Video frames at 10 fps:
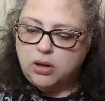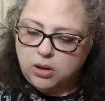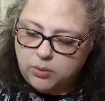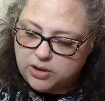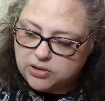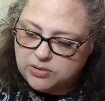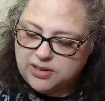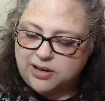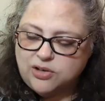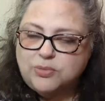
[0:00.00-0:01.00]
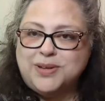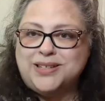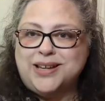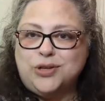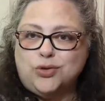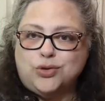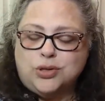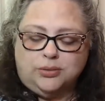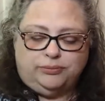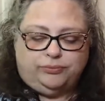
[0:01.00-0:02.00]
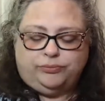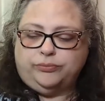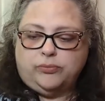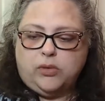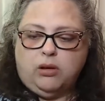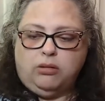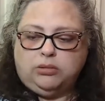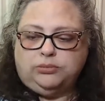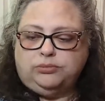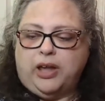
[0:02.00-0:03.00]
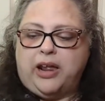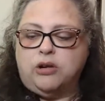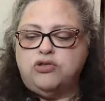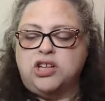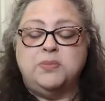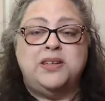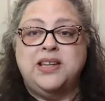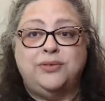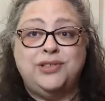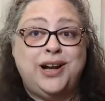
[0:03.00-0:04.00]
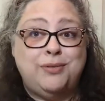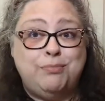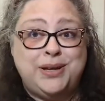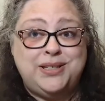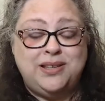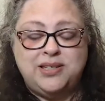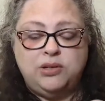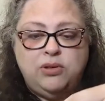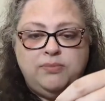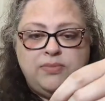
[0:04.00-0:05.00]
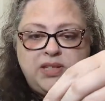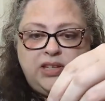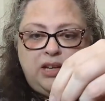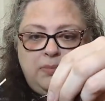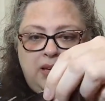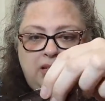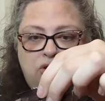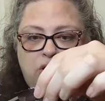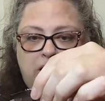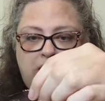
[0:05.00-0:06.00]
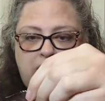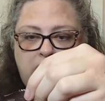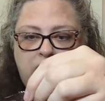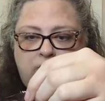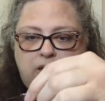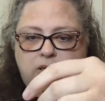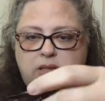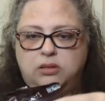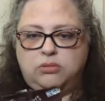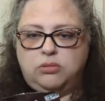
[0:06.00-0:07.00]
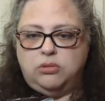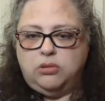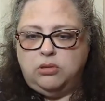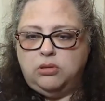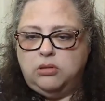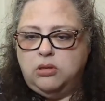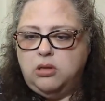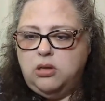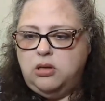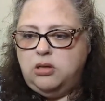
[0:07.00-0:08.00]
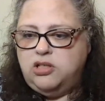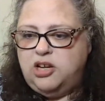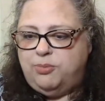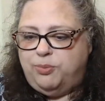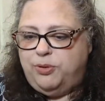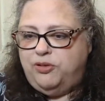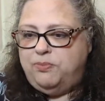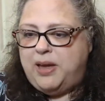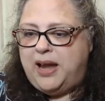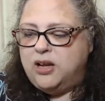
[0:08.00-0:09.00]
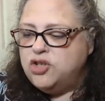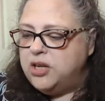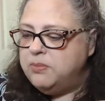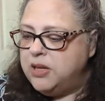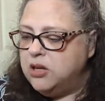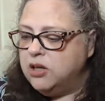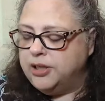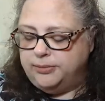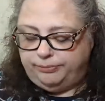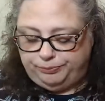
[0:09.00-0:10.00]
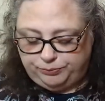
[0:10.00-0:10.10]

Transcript: Where's, there's my scissors. I don't trust myself to not bust this into a bazillion pieces trying to get into it, so. Deborah Poof, packaging be gone.